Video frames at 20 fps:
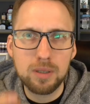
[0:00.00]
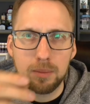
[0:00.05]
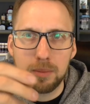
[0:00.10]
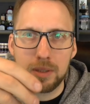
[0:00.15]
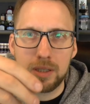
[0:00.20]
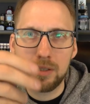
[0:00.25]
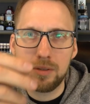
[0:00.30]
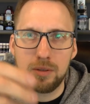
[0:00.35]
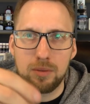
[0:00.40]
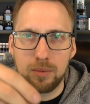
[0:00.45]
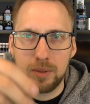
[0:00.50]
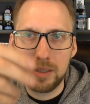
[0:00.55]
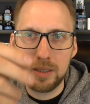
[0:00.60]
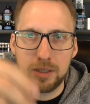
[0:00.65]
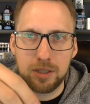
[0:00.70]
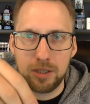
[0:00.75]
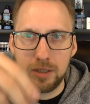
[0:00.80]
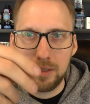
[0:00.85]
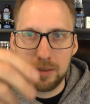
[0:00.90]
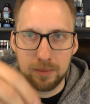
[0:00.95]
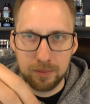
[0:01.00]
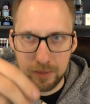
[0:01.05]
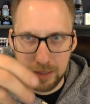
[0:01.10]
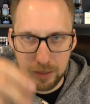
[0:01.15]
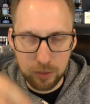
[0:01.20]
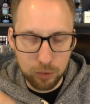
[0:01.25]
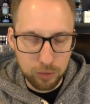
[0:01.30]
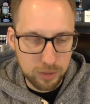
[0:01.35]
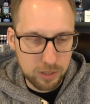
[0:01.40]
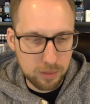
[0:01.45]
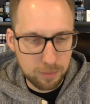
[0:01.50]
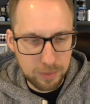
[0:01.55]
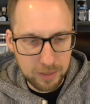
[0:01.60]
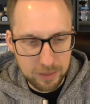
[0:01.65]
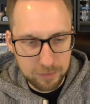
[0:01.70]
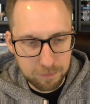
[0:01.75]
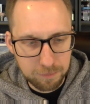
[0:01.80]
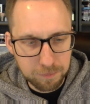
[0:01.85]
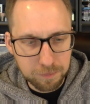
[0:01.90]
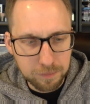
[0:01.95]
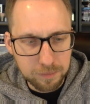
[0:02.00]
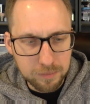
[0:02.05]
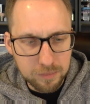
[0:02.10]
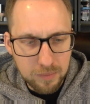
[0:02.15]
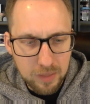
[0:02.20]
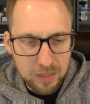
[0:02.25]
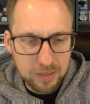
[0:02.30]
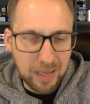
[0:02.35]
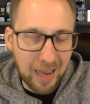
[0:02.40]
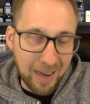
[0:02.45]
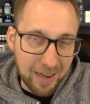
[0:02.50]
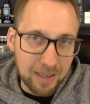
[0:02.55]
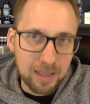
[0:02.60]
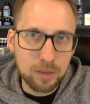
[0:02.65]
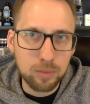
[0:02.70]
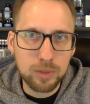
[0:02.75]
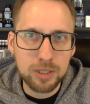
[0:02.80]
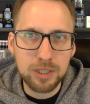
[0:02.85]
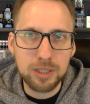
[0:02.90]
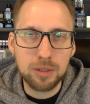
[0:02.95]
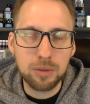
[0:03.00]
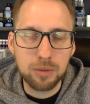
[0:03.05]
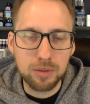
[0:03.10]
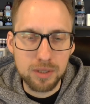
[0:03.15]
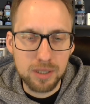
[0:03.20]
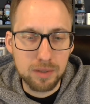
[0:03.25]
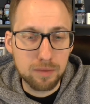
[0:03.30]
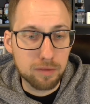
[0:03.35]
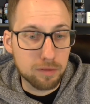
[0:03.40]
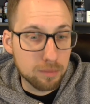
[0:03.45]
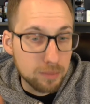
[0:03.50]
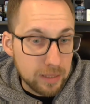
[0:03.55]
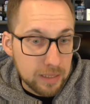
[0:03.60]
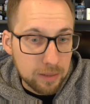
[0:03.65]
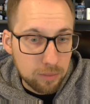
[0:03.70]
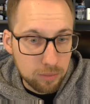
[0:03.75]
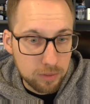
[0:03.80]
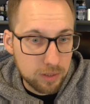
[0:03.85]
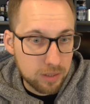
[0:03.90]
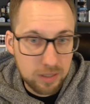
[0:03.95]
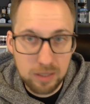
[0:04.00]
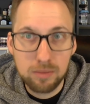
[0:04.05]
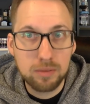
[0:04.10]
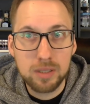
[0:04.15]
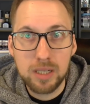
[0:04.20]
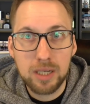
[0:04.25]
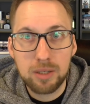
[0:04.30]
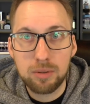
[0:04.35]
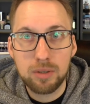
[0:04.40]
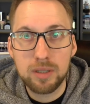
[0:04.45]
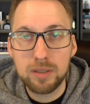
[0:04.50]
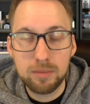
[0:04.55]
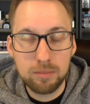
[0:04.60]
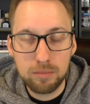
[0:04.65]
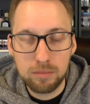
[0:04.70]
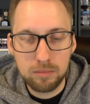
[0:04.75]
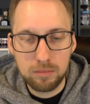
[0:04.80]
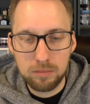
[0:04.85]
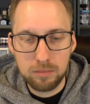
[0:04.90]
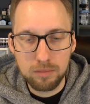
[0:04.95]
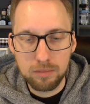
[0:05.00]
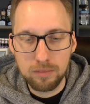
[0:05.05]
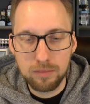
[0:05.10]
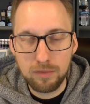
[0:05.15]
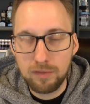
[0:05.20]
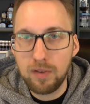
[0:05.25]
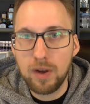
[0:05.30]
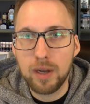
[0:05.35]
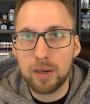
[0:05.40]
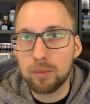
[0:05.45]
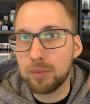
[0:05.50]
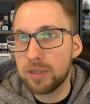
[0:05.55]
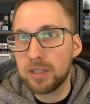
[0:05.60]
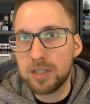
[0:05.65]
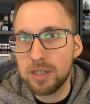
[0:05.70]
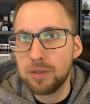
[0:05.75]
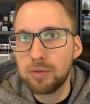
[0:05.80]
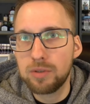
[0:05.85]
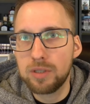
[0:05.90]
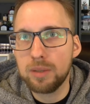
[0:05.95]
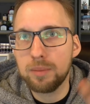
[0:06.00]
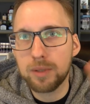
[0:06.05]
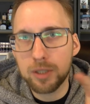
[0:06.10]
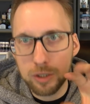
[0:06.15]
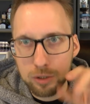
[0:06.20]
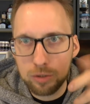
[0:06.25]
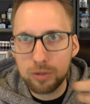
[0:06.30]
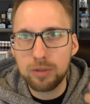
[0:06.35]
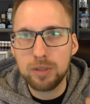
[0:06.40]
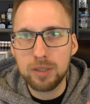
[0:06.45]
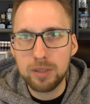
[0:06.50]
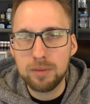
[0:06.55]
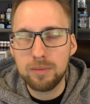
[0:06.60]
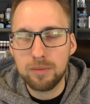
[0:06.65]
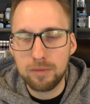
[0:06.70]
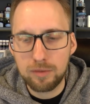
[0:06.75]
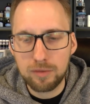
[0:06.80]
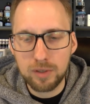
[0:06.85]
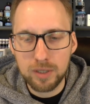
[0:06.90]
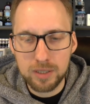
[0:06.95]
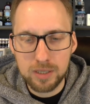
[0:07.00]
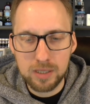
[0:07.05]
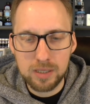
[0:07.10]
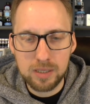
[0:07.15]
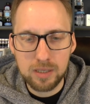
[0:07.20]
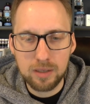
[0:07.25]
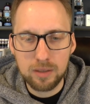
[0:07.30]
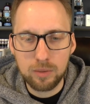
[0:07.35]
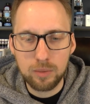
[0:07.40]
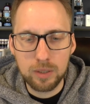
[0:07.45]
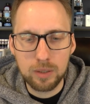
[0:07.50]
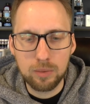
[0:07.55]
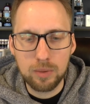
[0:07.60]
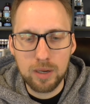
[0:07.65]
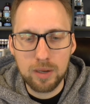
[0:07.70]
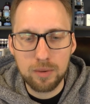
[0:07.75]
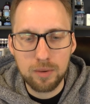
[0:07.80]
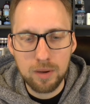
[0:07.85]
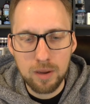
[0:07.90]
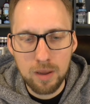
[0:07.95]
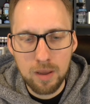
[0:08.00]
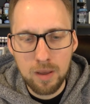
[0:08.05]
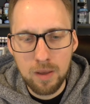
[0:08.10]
it because of the way she holds the pen, the angle at which she holds it. For me, it was, it was actually fine, which is interesting because usually for us it's the other way around.